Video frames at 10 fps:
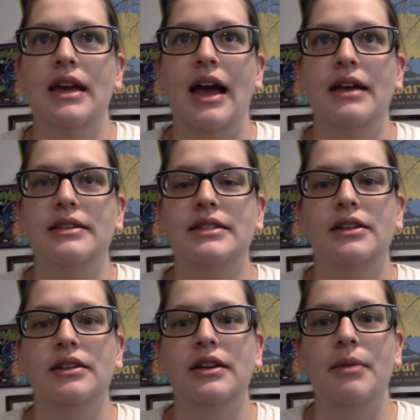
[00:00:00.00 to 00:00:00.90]
I
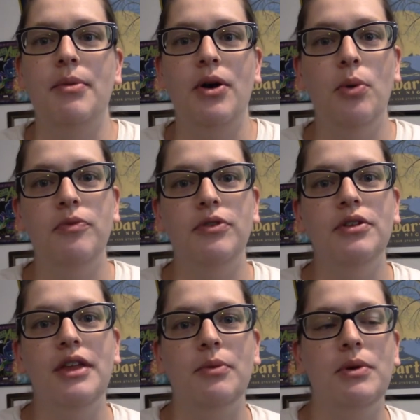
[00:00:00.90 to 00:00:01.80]
still am hopeful
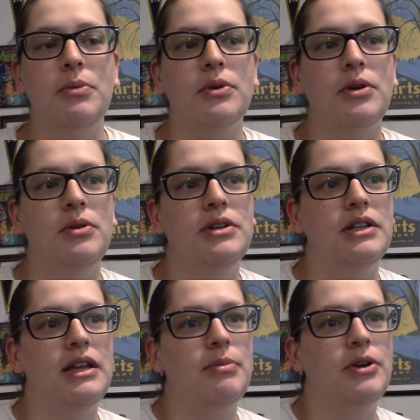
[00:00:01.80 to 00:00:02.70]
that we will go into
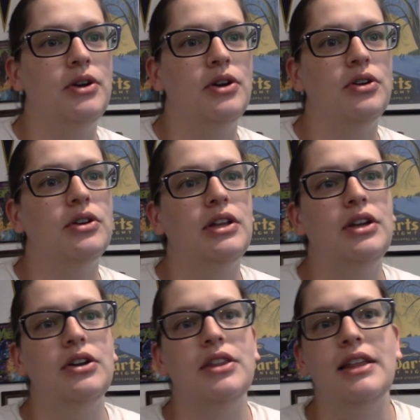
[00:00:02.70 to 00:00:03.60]
labor
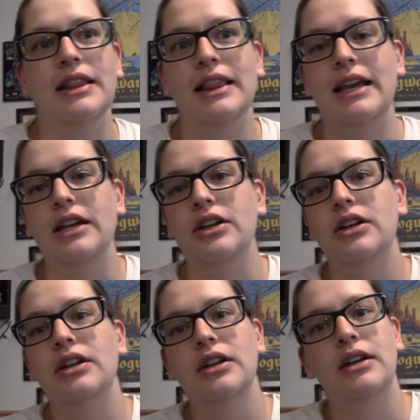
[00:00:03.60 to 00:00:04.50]
earlier than
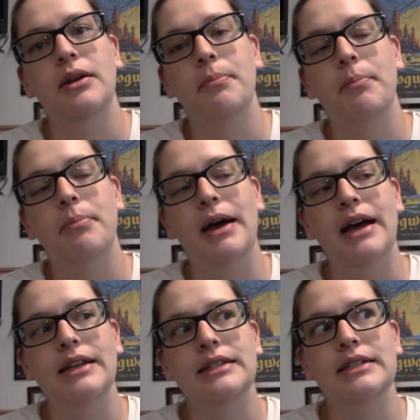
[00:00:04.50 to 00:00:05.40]
later,
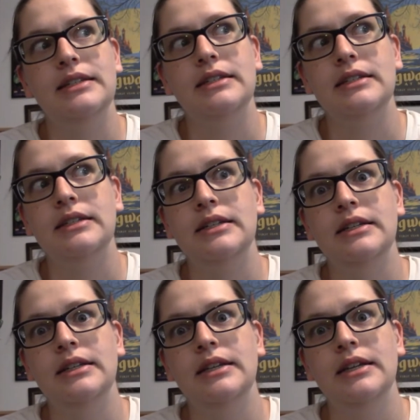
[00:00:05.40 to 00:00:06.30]
but
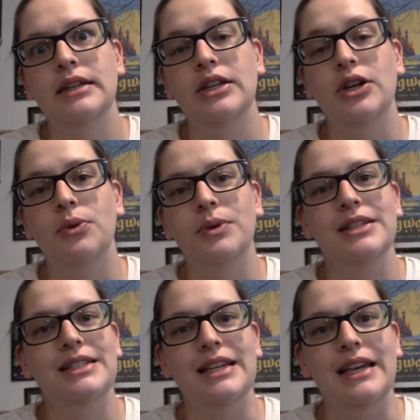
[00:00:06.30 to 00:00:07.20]
you know, we'll
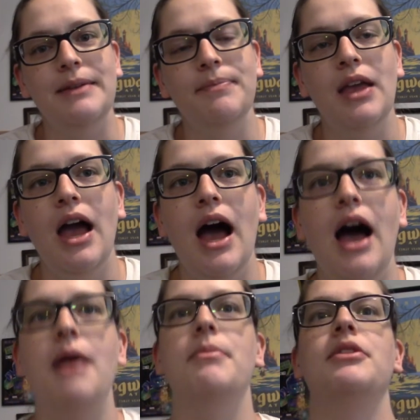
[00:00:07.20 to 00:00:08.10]
see.
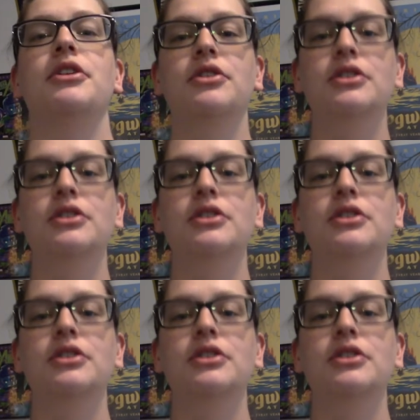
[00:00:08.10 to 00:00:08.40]
Um, the good